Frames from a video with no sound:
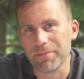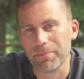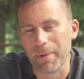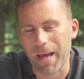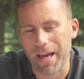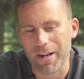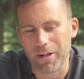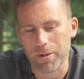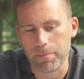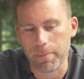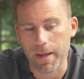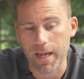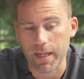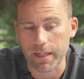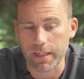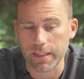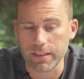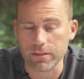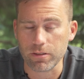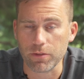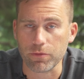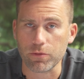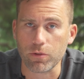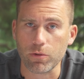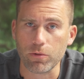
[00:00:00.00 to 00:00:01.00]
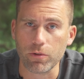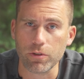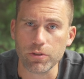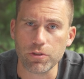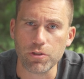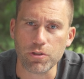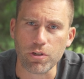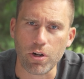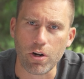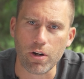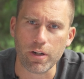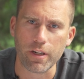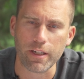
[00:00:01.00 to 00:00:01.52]
battery pack is of course
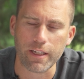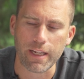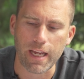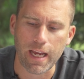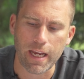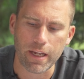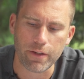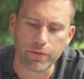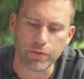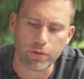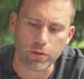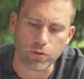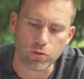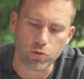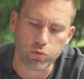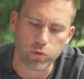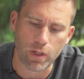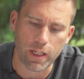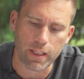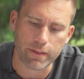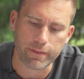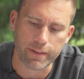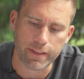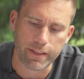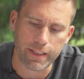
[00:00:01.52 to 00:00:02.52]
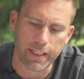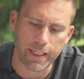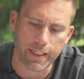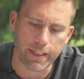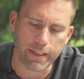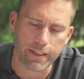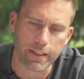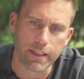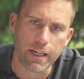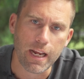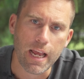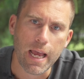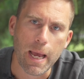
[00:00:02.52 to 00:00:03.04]
charging iPhone 12 and
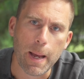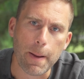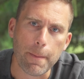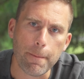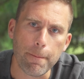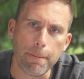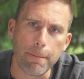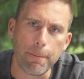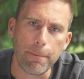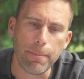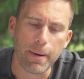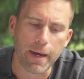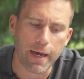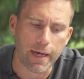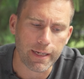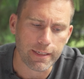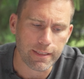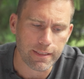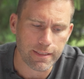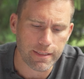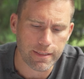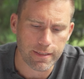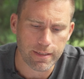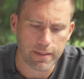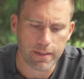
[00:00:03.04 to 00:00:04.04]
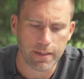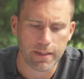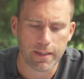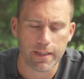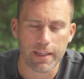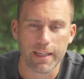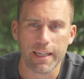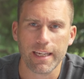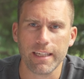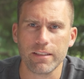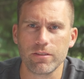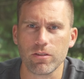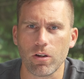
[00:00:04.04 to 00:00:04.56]
later, but
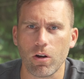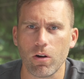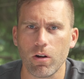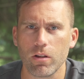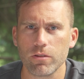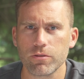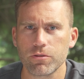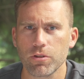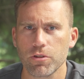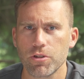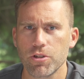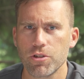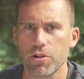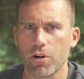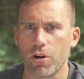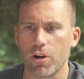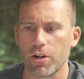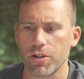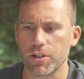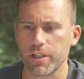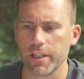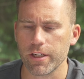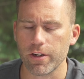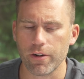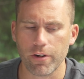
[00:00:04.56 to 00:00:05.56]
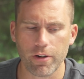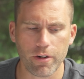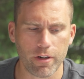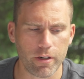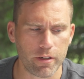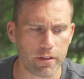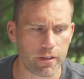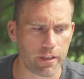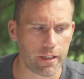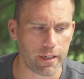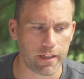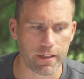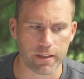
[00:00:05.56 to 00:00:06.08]
it's also charging
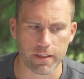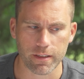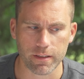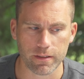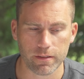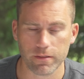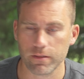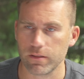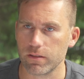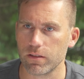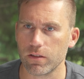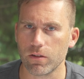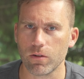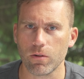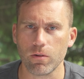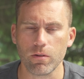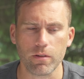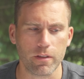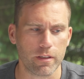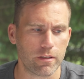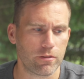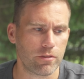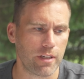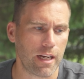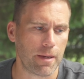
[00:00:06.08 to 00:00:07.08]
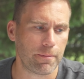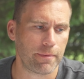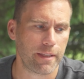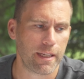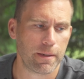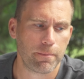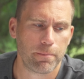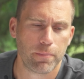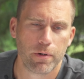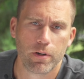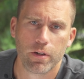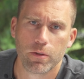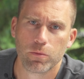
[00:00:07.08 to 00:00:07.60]
earlier. Holy crap,
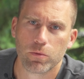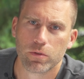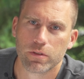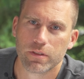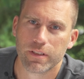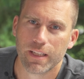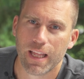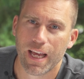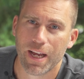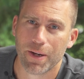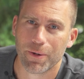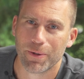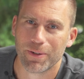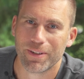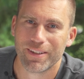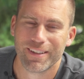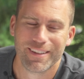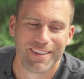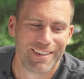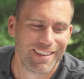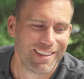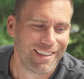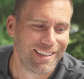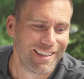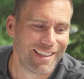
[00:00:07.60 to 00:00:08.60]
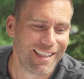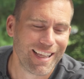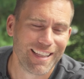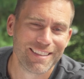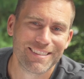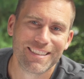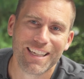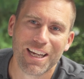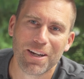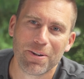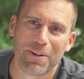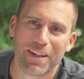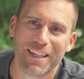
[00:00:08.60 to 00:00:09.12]
that bird was loud. That's
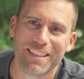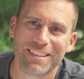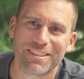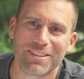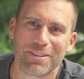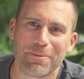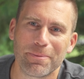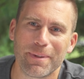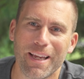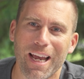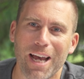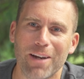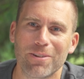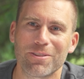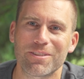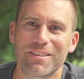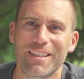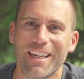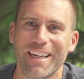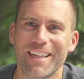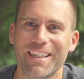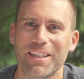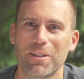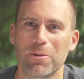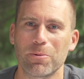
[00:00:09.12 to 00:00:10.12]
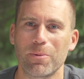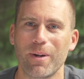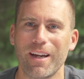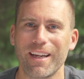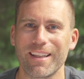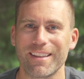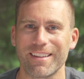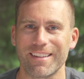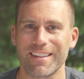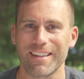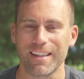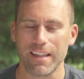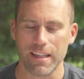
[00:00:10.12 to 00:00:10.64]
how it is to be outside in the
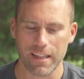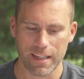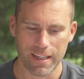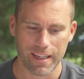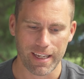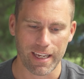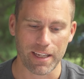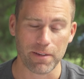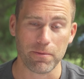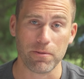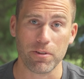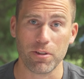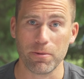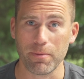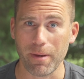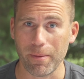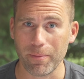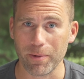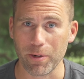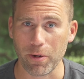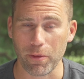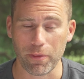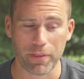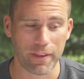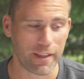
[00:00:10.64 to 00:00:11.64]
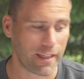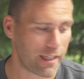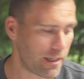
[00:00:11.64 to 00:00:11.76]
wild. You maybe don't think